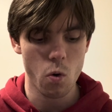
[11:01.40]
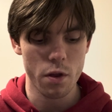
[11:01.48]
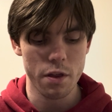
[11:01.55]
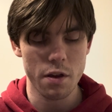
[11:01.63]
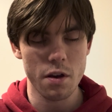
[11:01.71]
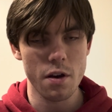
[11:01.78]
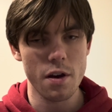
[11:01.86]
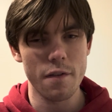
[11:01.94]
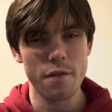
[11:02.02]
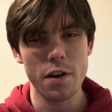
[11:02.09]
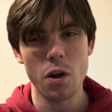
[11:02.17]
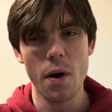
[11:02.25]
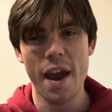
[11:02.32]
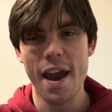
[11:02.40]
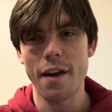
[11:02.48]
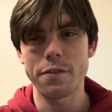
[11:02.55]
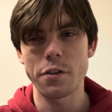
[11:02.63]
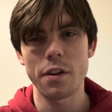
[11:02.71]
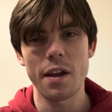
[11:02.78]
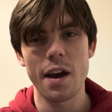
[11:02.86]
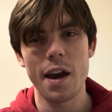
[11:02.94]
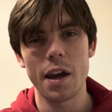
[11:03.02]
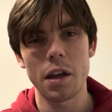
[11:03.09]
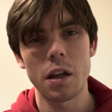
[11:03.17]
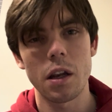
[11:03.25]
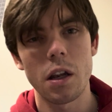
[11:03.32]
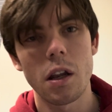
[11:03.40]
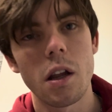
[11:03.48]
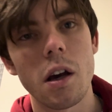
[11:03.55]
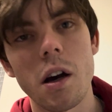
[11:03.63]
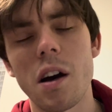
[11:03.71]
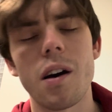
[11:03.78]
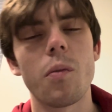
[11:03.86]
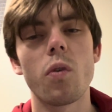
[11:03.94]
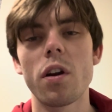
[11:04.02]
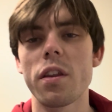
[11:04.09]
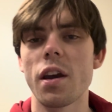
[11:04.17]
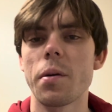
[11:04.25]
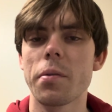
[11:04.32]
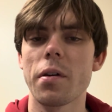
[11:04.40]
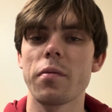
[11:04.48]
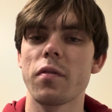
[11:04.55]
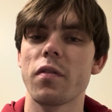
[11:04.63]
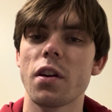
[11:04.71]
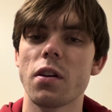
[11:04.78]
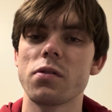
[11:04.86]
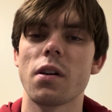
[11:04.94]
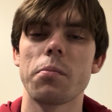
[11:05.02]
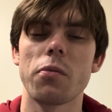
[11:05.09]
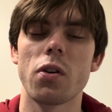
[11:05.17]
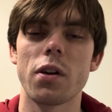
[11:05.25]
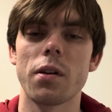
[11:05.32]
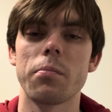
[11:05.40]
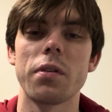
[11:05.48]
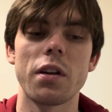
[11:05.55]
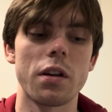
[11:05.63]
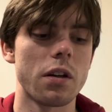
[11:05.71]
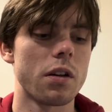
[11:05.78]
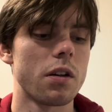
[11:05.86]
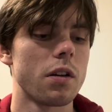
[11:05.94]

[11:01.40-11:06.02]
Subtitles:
the video after that, one of the upcoming videos, I'm gonna be